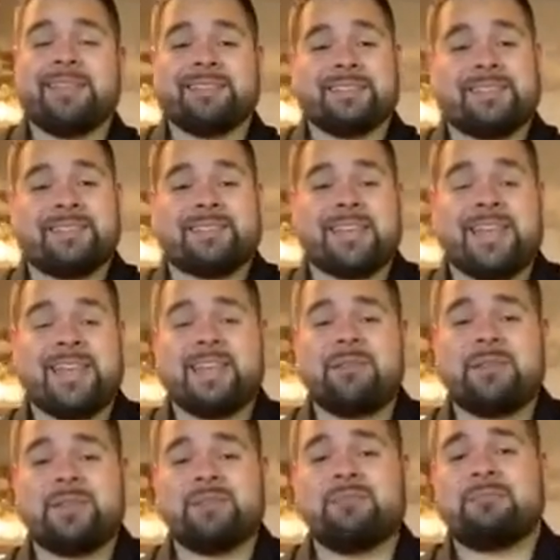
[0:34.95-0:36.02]
Since then, I've
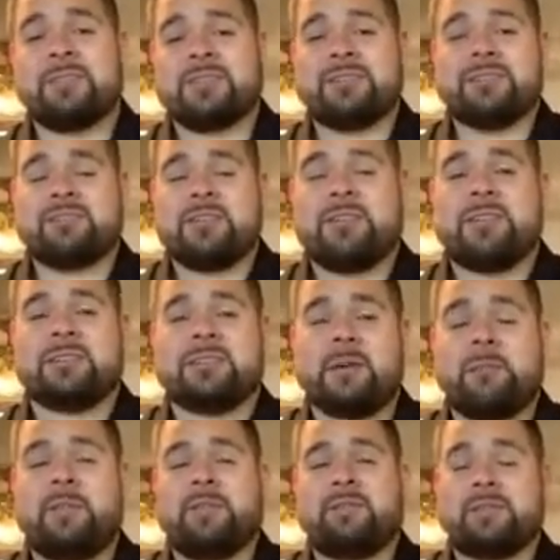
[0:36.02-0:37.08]
been doing research on this
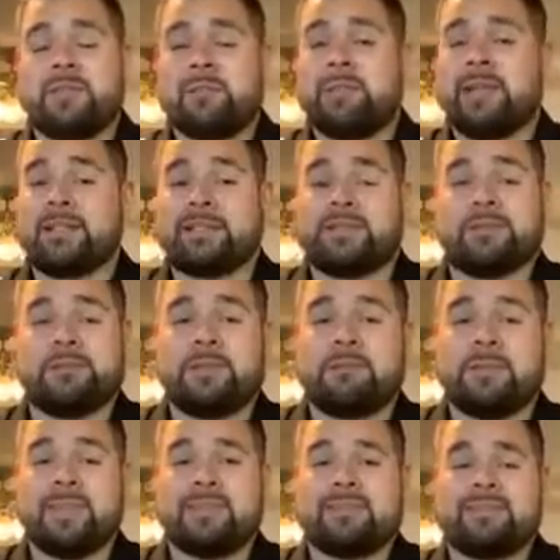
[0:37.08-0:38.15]
topic for the past 3
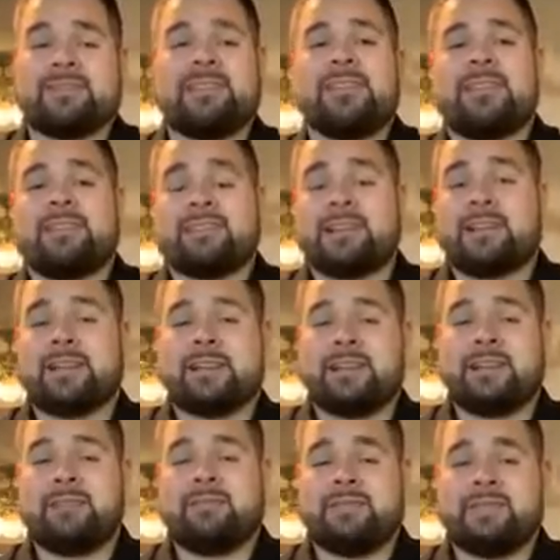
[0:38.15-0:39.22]
weeks so I could
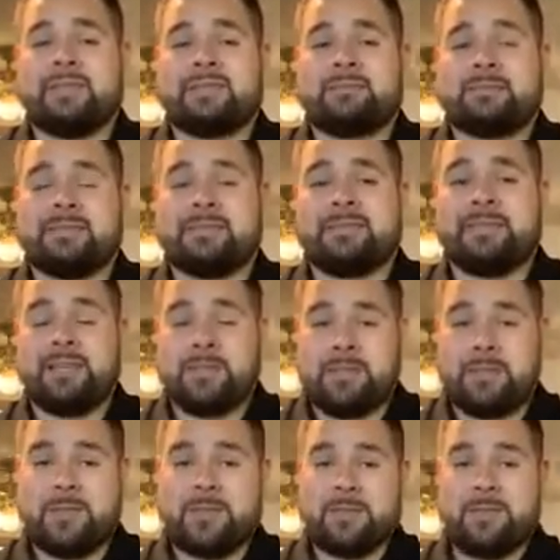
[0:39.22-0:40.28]
give this
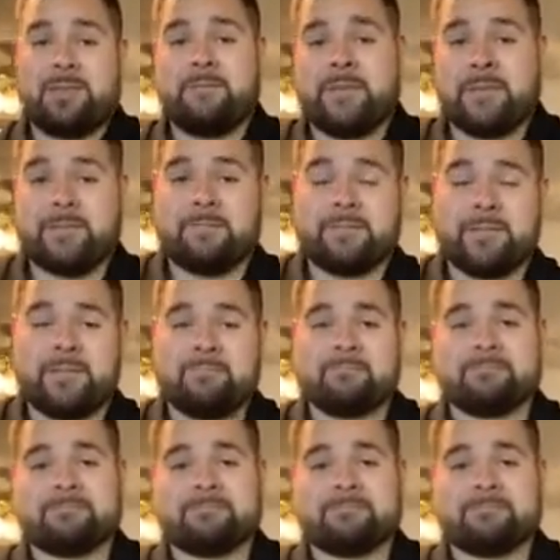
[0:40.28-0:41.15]
presentation effectively.